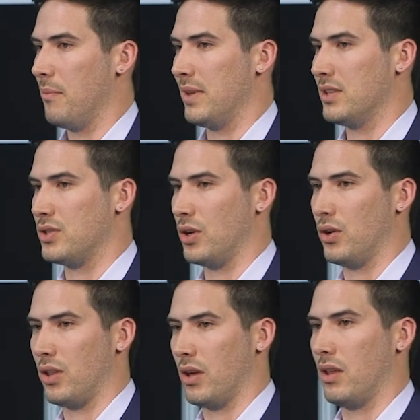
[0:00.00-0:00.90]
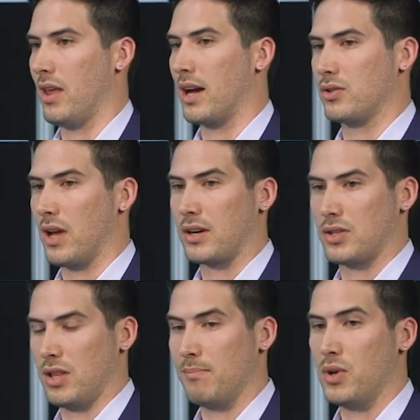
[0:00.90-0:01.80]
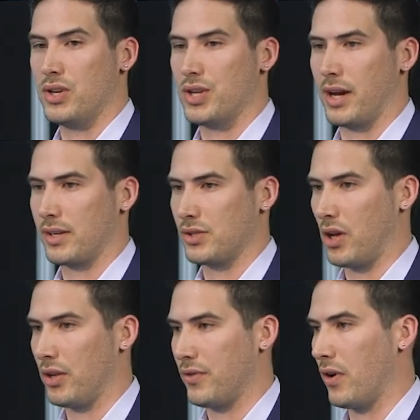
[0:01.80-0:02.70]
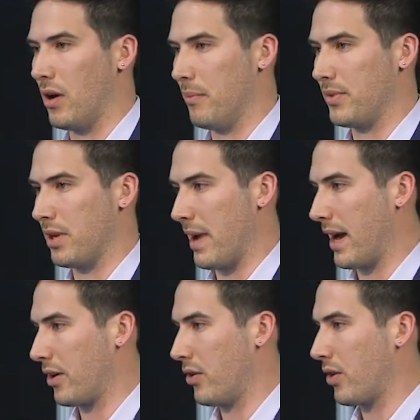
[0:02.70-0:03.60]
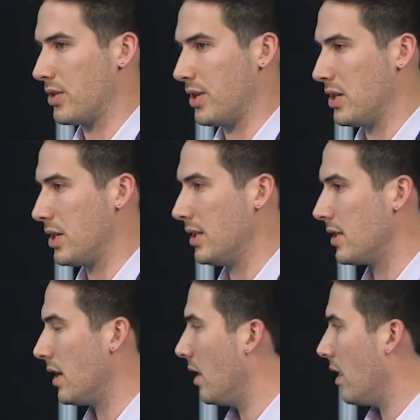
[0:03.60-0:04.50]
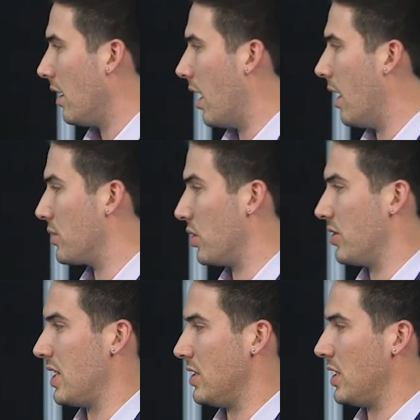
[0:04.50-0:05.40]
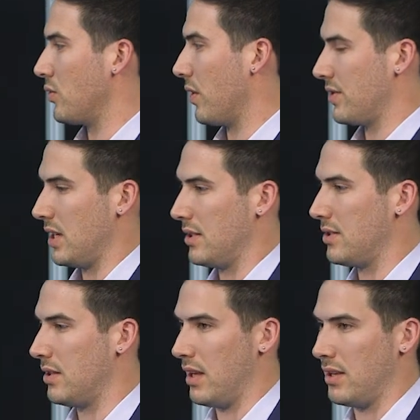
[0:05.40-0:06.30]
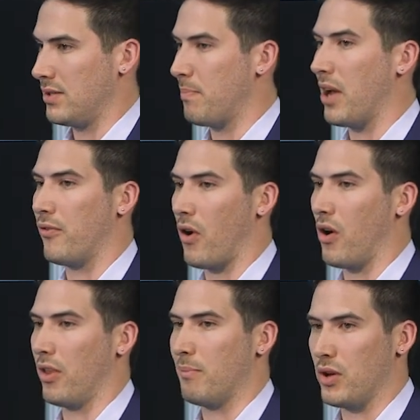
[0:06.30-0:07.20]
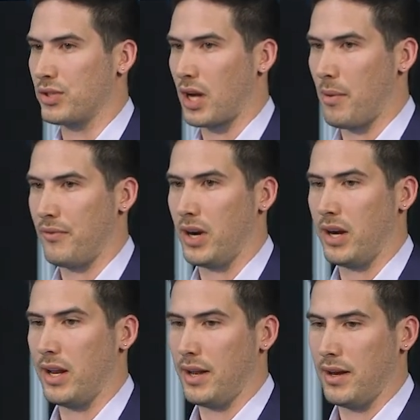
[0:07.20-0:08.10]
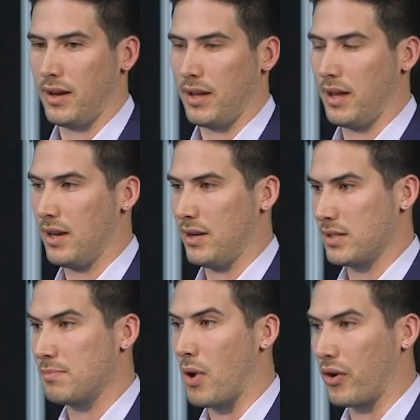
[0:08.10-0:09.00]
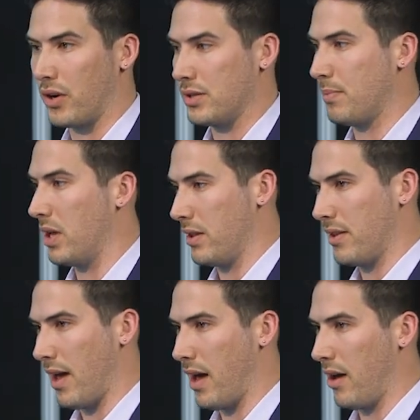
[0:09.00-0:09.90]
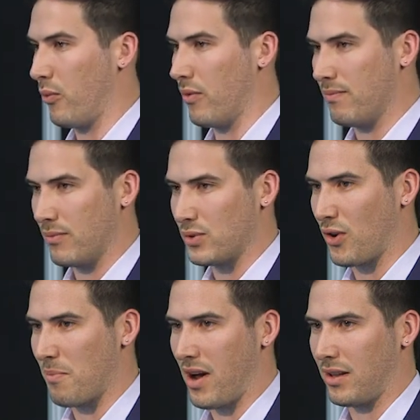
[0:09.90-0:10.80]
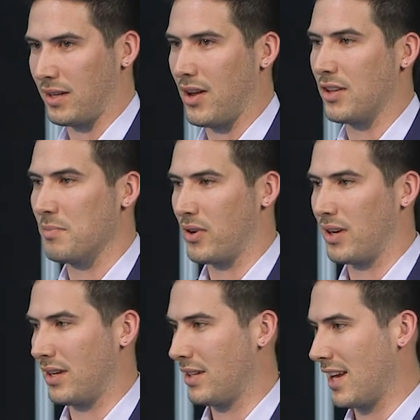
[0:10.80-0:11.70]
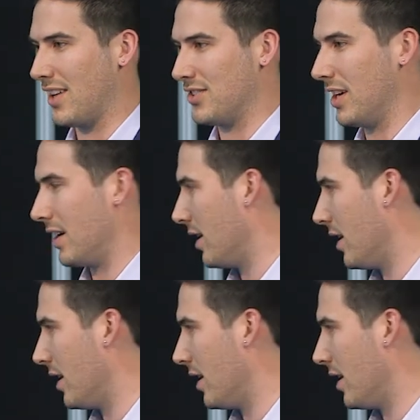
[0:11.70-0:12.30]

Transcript: is due to actually the mutagenic assault from tobacco carcinogens. So you see G12C is by far the most common variant in smokers, but we're sort of modeling non-smoking cancer here.